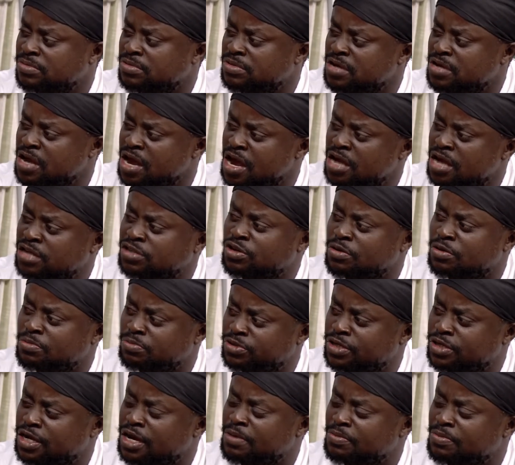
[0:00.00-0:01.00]
Yeah,
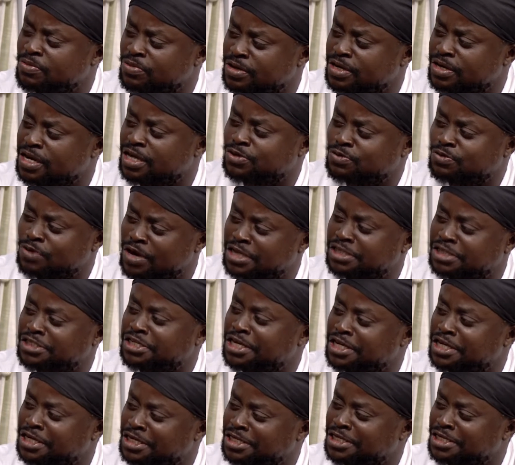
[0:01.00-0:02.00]
sometimes. That's why I
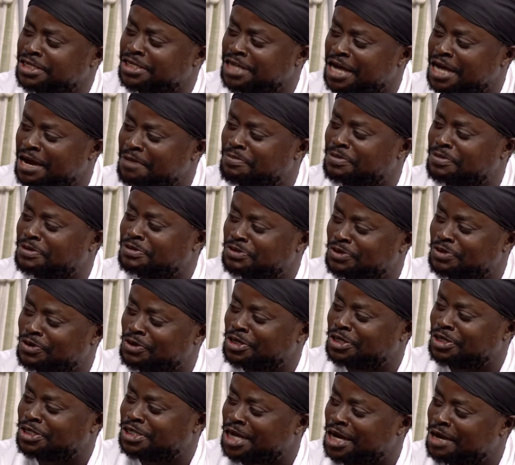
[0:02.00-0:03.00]
say it happens
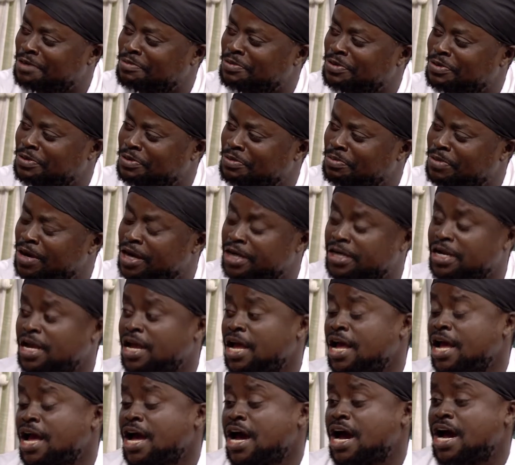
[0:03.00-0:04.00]
all the time, you know. But
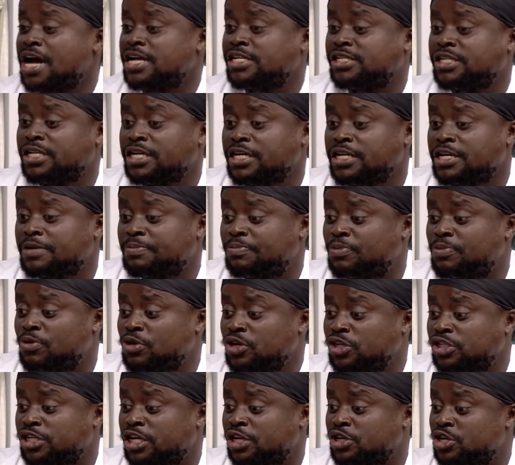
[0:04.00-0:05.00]
I think the
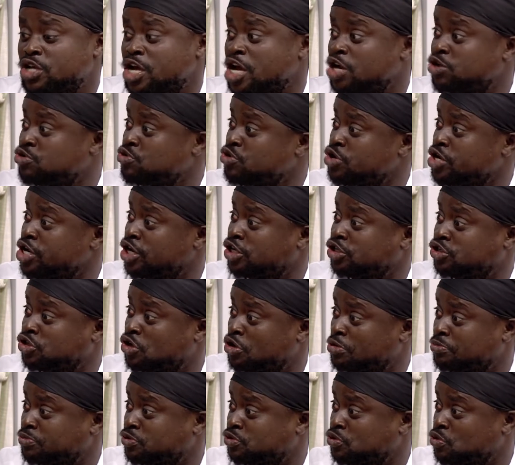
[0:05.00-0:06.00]
police, they are doing their
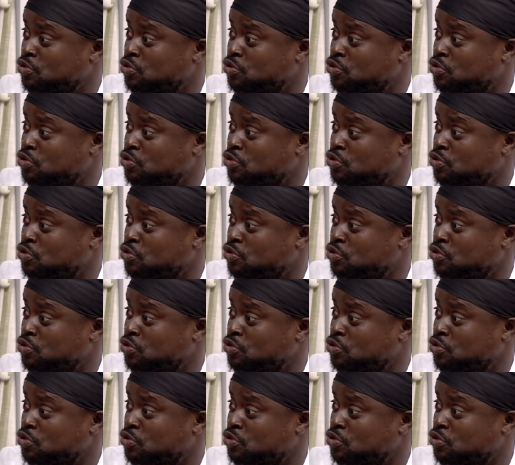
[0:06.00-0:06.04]
job.